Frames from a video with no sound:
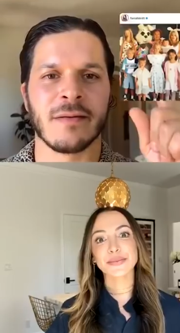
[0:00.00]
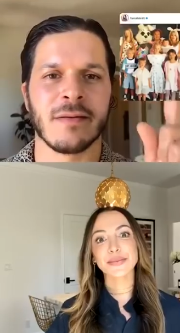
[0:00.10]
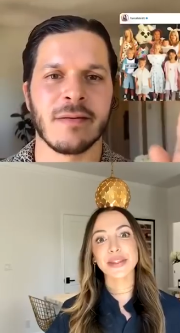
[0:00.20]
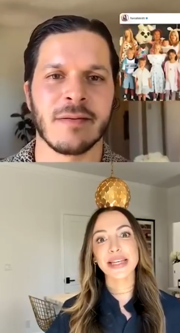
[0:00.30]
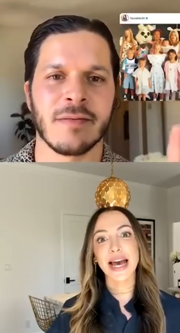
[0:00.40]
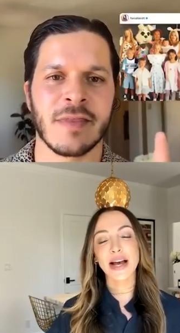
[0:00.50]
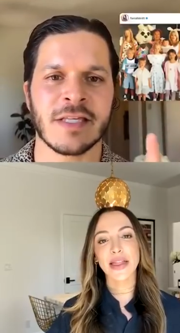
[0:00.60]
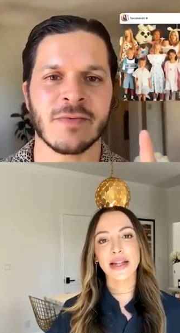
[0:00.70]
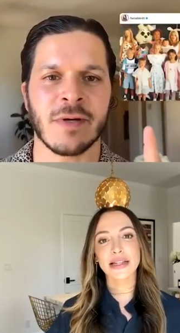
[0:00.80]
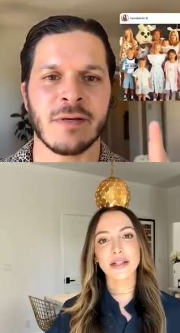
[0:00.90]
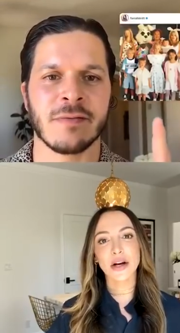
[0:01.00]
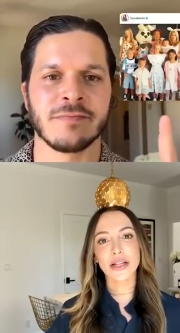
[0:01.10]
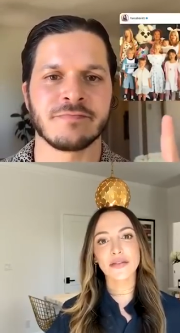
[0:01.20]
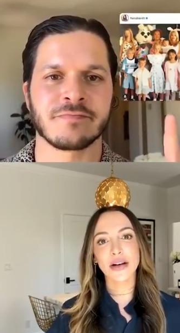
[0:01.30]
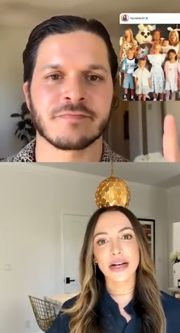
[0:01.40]
Speaker 1: Yeah, this that one. is
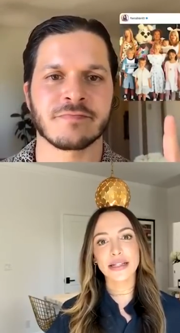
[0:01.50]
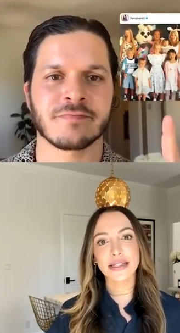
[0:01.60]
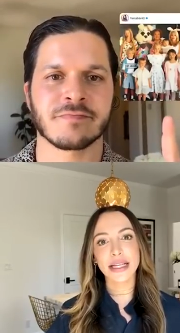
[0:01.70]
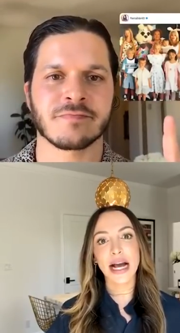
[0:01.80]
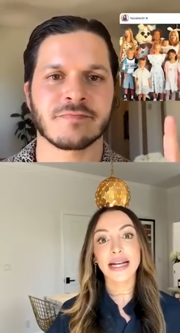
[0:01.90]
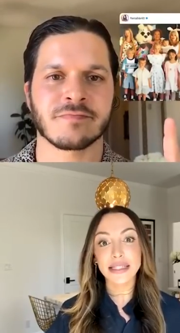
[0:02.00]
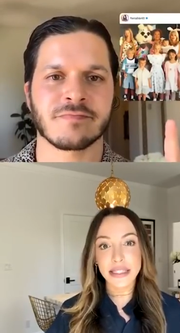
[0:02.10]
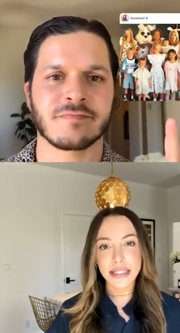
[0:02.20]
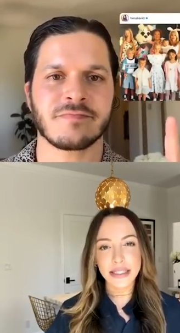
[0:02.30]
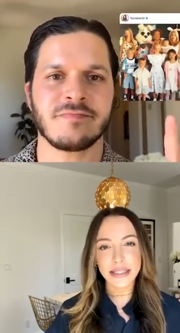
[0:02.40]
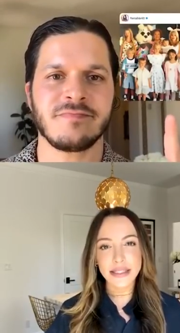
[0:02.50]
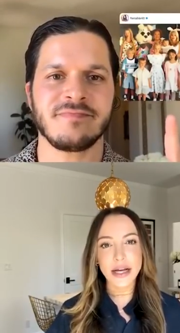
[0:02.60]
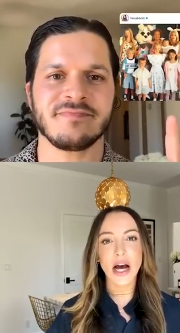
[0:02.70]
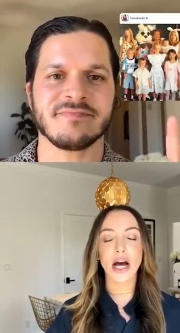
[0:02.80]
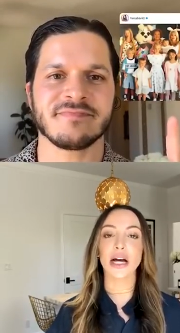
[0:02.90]
all of us, the cousins
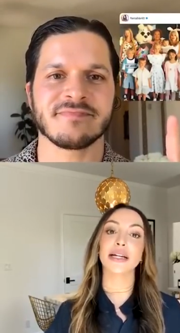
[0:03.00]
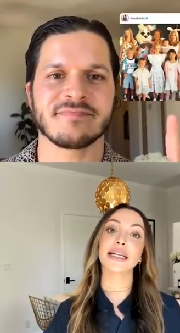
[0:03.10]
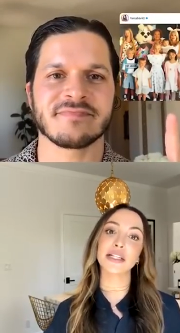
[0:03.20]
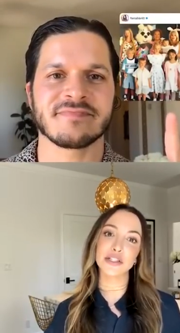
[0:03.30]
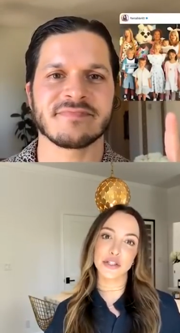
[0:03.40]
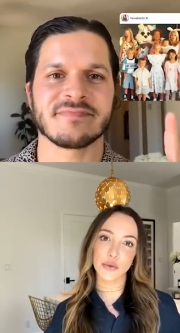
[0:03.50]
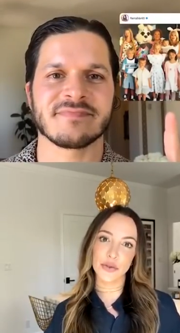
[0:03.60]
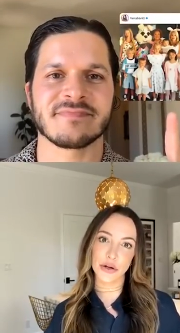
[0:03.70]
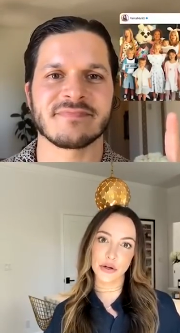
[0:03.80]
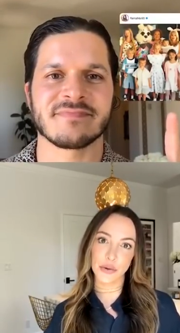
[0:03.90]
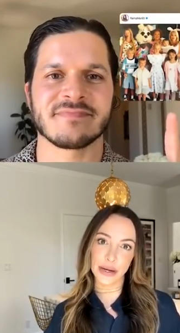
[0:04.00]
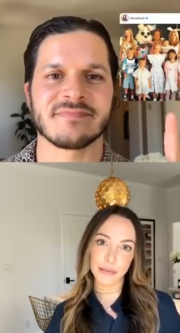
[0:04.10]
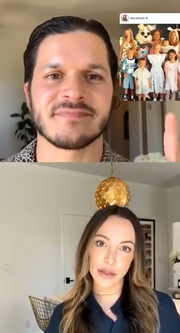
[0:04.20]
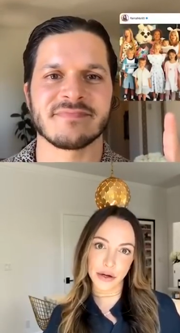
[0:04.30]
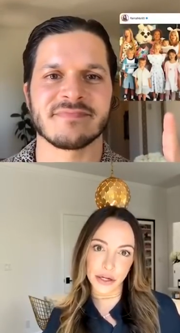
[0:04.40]
uh, on Easter with our
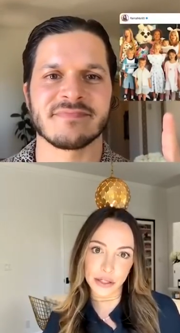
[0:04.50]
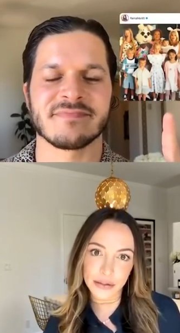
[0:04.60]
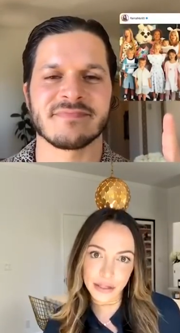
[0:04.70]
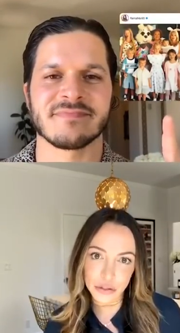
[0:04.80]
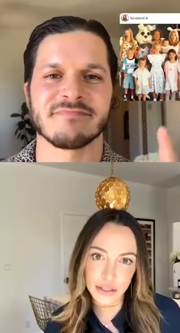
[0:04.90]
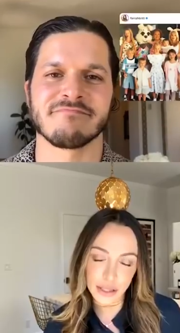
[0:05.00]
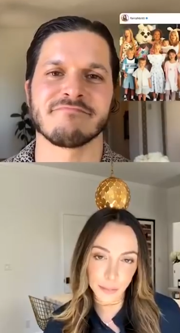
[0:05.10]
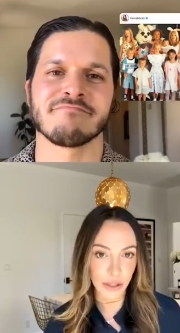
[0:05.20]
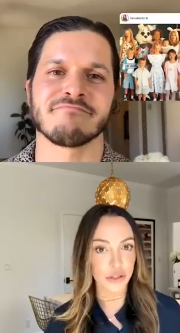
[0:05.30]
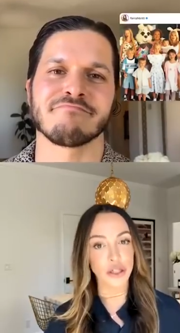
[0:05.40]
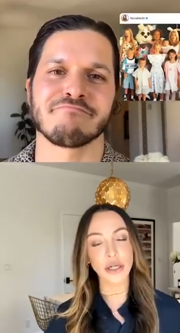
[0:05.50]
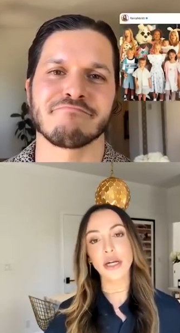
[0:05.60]
grandmother. Yeah, she's in the picture.